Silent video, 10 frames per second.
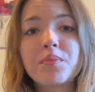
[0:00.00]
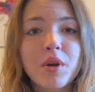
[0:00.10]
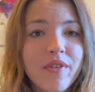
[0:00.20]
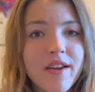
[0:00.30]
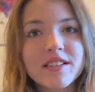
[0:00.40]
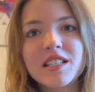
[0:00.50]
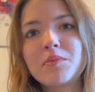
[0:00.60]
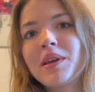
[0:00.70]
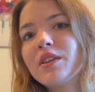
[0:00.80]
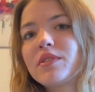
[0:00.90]
covariances,
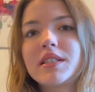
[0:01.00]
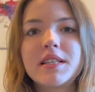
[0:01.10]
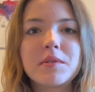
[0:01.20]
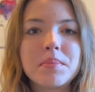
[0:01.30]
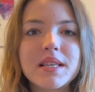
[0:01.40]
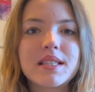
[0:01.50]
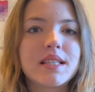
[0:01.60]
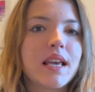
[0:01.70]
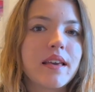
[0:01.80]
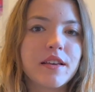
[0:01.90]
matrices,
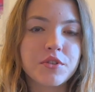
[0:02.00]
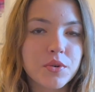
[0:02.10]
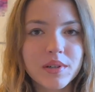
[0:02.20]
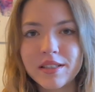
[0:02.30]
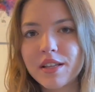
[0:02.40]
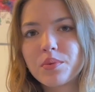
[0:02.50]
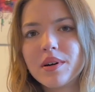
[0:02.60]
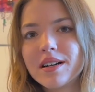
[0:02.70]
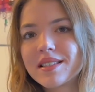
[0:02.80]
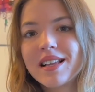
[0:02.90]
PCA, and neural
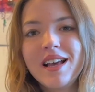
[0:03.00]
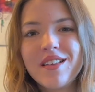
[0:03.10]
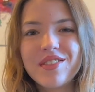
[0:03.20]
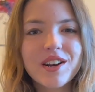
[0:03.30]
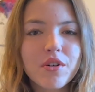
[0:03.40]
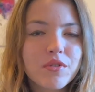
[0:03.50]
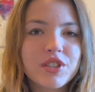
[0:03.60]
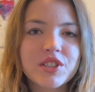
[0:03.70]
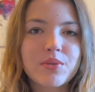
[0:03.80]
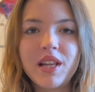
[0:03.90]
networks, they're all
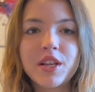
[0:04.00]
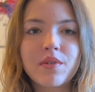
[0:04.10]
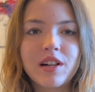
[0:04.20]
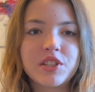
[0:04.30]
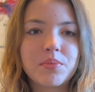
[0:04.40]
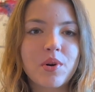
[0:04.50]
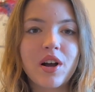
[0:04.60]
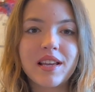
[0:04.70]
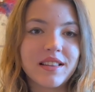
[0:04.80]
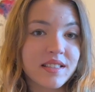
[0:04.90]
just linear
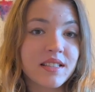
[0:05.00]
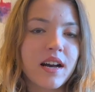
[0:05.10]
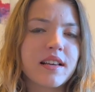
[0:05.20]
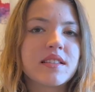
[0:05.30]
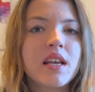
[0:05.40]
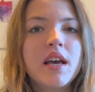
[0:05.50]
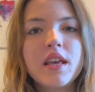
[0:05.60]
algebra in disguise.